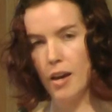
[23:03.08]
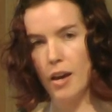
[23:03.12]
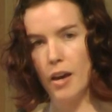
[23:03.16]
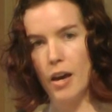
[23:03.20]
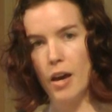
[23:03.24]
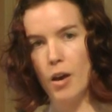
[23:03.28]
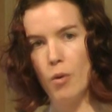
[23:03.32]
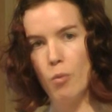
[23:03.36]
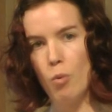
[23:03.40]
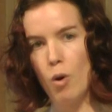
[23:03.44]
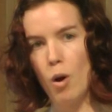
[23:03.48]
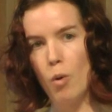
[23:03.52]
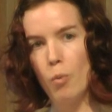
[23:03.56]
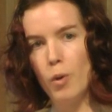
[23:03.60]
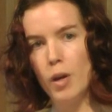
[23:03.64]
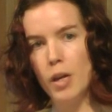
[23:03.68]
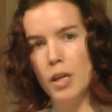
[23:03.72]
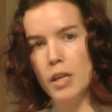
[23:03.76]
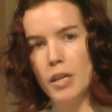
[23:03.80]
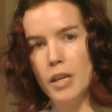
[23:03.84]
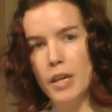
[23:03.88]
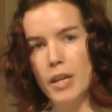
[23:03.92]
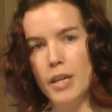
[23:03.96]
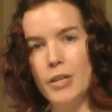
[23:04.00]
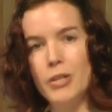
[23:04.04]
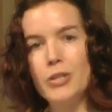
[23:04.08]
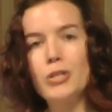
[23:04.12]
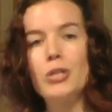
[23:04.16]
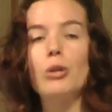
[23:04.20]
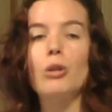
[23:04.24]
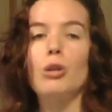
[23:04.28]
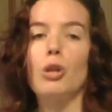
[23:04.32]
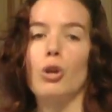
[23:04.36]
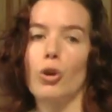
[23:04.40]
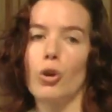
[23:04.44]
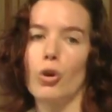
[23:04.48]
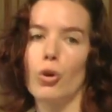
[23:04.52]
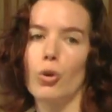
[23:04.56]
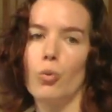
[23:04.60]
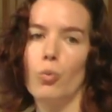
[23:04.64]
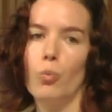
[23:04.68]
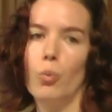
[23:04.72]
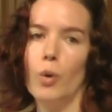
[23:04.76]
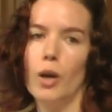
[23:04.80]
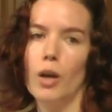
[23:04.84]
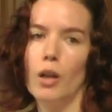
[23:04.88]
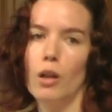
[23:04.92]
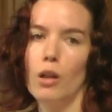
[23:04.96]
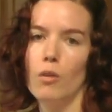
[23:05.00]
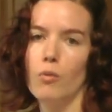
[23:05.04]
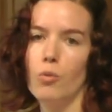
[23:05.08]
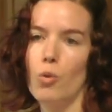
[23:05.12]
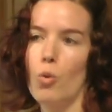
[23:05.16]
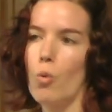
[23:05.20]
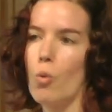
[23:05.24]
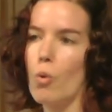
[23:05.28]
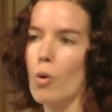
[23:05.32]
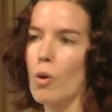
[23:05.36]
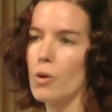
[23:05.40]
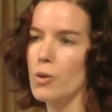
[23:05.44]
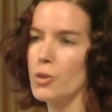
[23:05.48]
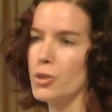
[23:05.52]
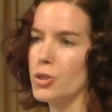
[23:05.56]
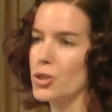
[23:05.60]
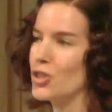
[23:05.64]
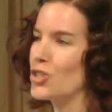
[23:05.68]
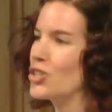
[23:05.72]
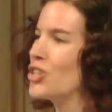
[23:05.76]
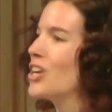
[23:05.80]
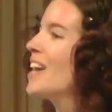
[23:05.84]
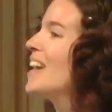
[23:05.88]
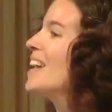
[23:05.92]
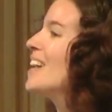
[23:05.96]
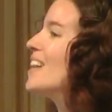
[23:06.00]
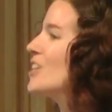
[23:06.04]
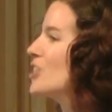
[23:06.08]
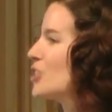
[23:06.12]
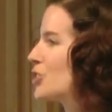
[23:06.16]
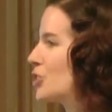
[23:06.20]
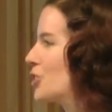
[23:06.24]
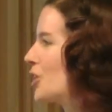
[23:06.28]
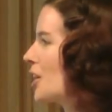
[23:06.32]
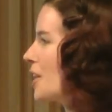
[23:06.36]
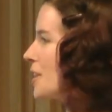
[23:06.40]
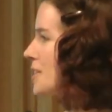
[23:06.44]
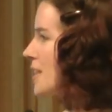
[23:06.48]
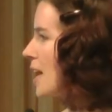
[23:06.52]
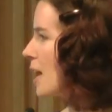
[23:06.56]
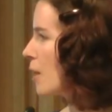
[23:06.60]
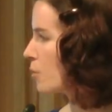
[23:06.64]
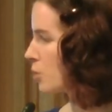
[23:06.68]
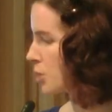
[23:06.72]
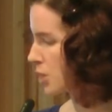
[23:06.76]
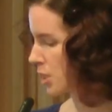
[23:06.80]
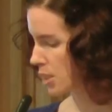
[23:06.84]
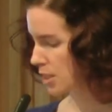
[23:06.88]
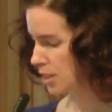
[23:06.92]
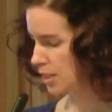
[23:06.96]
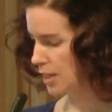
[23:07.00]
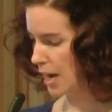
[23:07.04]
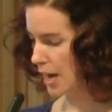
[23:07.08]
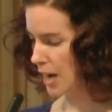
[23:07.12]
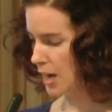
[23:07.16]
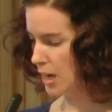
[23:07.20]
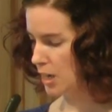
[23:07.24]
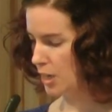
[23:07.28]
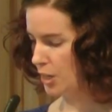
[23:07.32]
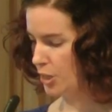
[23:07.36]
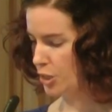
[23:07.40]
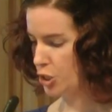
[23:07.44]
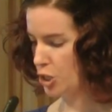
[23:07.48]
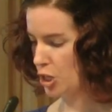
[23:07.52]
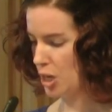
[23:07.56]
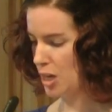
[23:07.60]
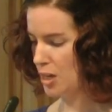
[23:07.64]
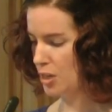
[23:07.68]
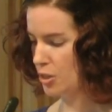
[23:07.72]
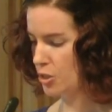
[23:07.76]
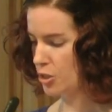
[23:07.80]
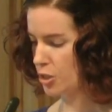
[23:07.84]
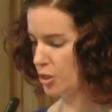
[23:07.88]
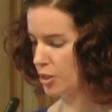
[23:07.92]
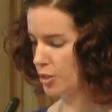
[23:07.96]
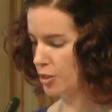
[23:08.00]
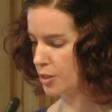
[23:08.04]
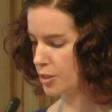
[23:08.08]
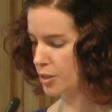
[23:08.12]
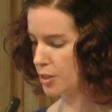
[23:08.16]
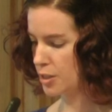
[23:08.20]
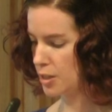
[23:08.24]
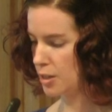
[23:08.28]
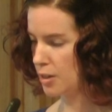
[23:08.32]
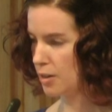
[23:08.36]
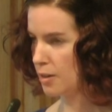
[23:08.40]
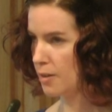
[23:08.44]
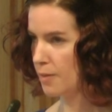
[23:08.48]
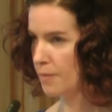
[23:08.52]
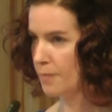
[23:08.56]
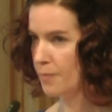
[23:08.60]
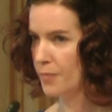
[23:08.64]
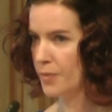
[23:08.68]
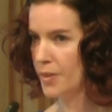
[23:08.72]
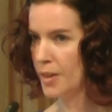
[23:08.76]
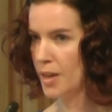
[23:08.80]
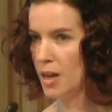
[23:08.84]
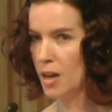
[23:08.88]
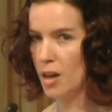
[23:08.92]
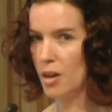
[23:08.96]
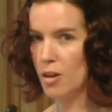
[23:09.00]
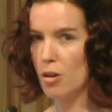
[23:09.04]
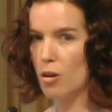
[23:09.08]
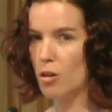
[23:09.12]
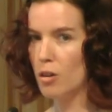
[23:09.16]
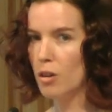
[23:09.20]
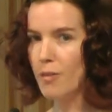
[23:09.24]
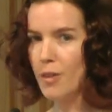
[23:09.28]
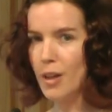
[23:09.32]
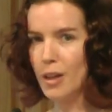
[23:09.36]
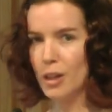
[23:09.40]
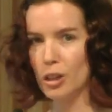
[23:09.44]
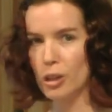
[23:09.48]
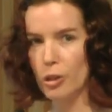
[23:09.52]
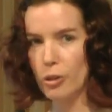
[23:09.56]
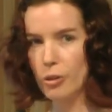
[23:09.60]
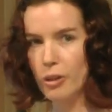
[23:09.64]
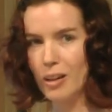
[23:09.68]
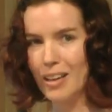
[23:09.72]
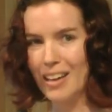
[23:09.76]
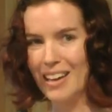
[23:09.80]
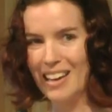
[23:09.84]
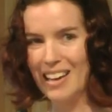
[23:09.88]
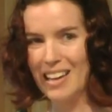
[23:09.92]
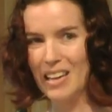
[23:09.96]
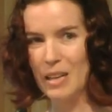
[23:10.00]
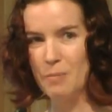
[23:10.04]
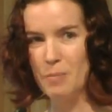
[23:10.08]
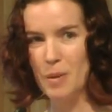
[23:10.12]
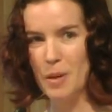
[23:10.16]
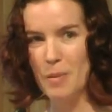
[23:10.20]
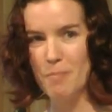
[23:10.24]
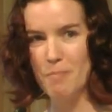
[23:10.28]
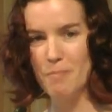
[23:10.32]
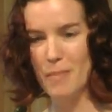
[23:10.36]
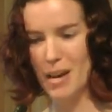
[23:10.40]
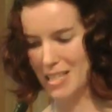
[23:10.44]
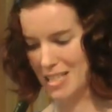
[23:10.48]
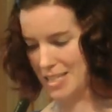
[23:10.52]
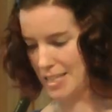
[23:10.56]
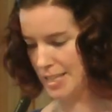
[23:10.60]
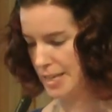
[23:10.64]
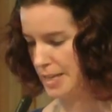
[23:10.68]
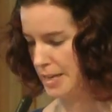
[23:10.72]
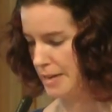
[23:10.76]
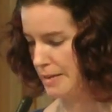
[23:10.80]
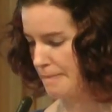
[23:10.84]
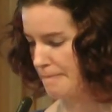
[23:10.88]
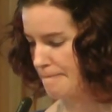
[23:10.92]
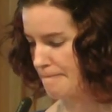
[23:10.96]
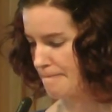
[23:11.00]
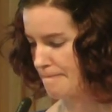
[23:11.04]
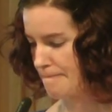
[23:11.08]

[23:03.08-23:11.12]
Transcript: and what we need to learn will, of course, change as our society changes. And all of that learning can be messy.